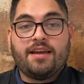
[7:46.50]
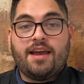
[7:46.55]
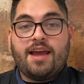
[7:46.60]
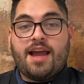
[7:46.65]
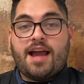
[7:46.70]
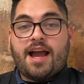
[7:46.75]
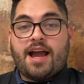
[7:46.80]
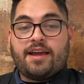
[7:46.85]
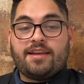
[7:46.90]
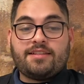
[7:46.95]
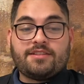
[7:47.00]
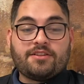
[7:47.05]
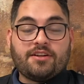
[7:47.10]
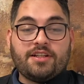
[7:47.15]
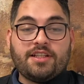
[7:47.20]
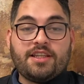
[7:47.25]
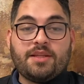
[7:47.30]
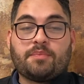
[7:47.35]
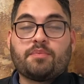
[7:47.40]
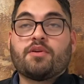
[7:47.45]
I
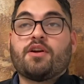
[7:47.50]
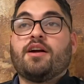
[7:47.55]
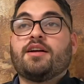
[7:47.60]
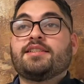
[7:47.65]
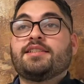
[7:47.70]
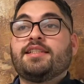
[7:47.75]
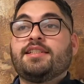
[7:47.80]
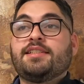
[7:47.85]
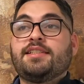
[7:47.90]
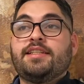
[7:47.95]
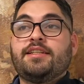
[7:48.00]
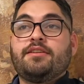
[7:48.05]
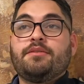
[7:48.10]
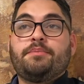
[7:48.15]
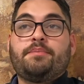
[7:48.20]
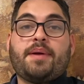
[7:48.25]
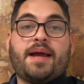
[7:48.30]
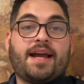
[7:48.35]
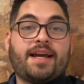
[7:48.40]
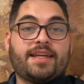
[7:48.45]
started the process here
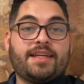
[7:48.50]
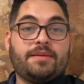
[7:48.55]
back